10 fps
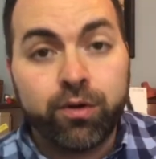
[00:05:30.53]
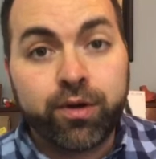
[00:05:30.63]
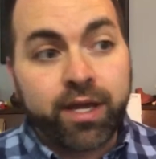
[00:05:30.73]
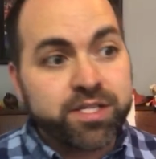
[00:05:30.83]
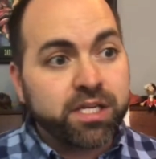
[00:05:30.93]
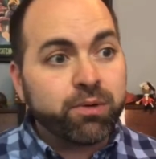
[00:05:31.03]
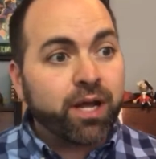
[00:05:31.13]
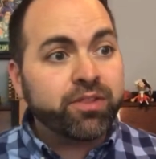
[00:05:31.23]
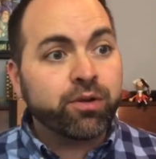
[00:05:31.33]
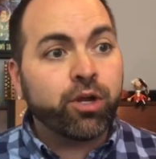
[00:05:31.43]
Okay, does anyone
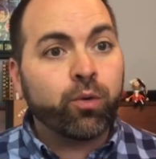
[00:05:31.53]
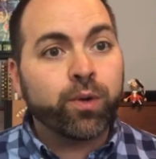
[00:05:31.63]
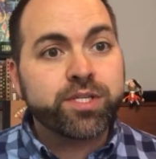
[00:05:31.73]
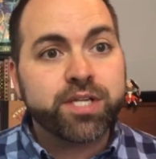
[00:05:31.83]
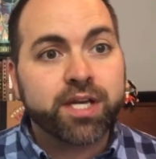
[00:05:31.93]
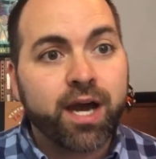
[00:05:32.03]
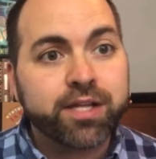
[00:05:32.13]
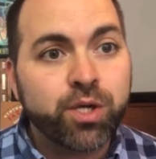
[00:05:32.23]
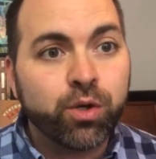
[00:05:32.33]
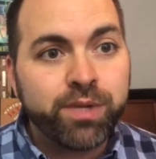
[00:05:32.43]
out there know what
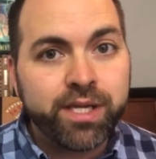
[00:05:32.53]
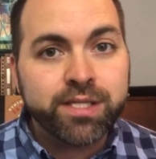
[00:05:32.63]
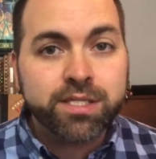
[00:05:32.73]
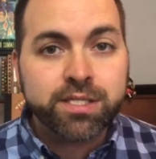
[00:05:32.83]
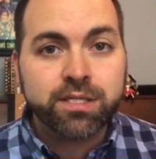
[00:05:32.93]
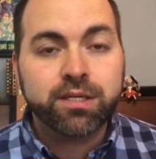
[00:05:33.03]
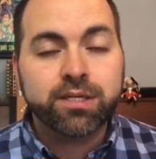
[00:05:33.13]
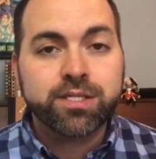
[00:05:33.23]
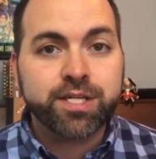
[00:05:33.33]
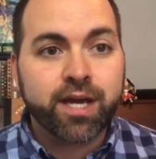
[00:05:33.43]
staccato means?
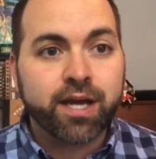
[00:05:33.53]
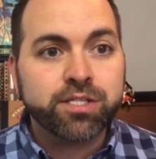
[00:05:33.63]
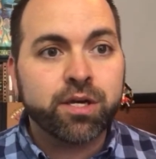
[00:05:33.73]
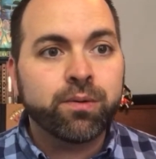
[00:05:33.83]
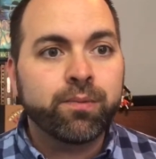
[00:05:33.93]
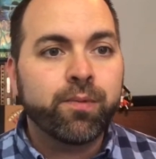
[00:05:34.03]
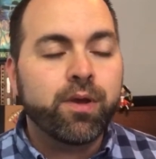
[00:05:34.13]
Staccato.